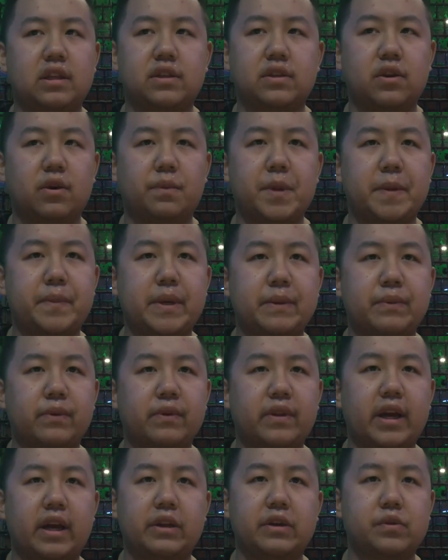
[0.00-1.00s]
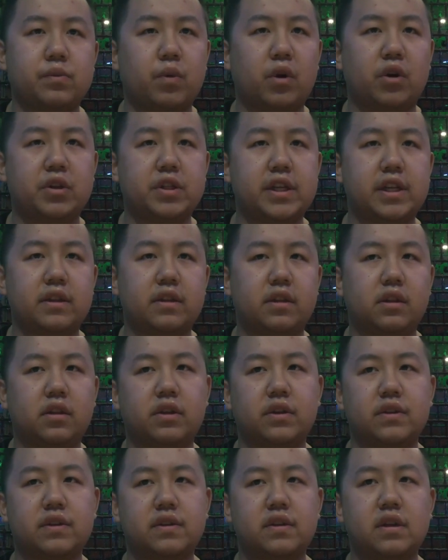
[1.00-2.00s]
There's so many people there just watching
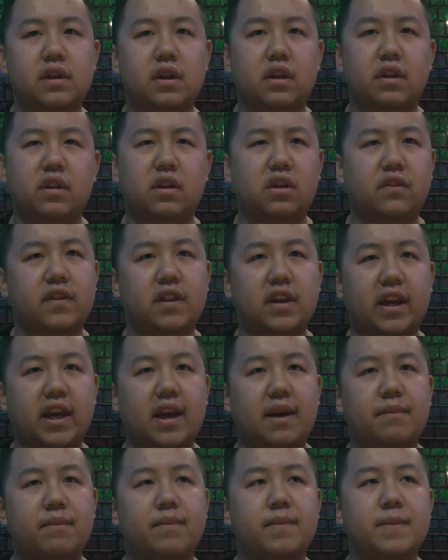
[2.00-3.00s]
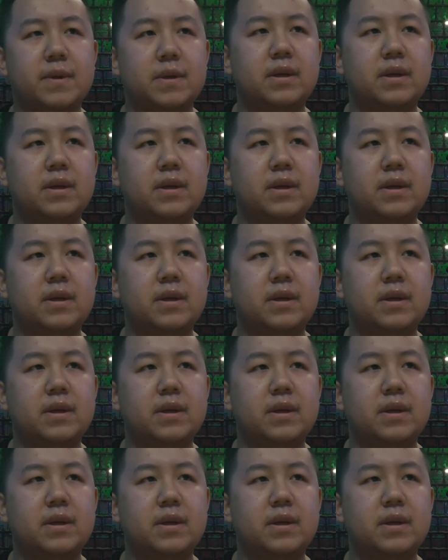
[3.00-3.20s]
because the love of the game.